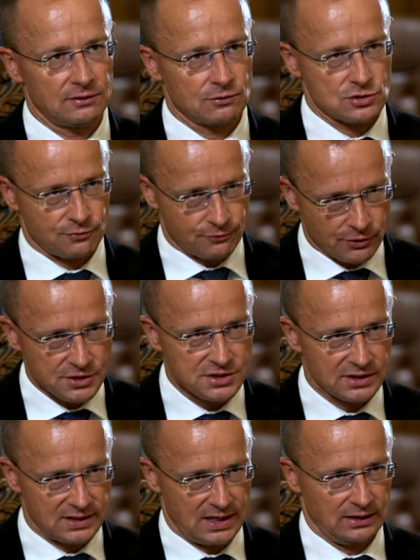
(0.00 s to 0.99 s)
was the
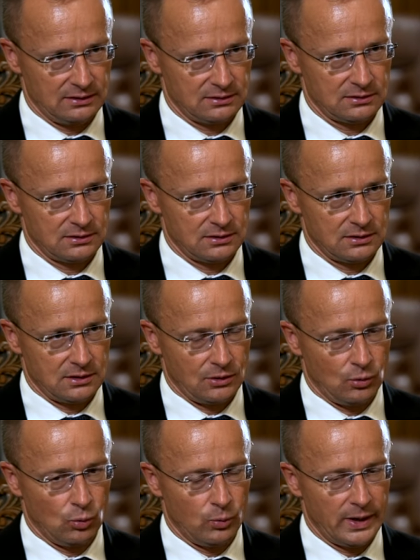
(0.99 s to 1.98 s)
first date
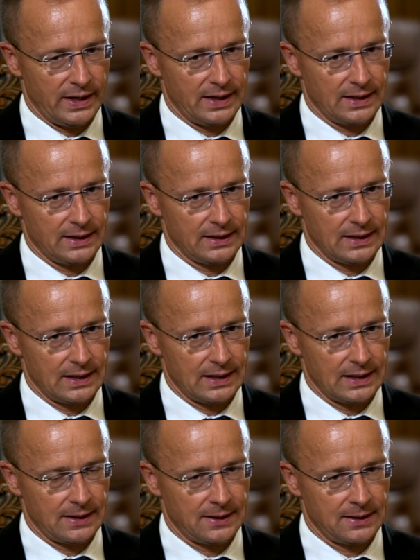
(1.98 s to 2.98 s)
when,
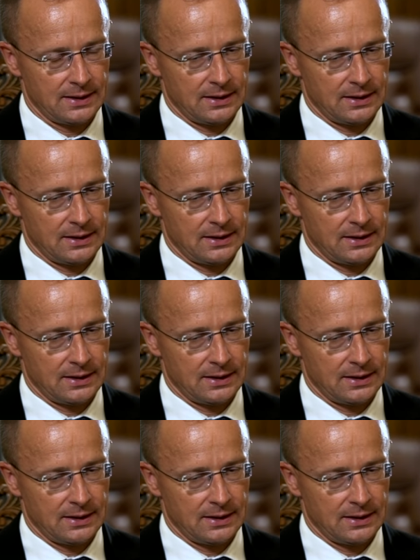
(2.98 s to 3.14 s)
uh,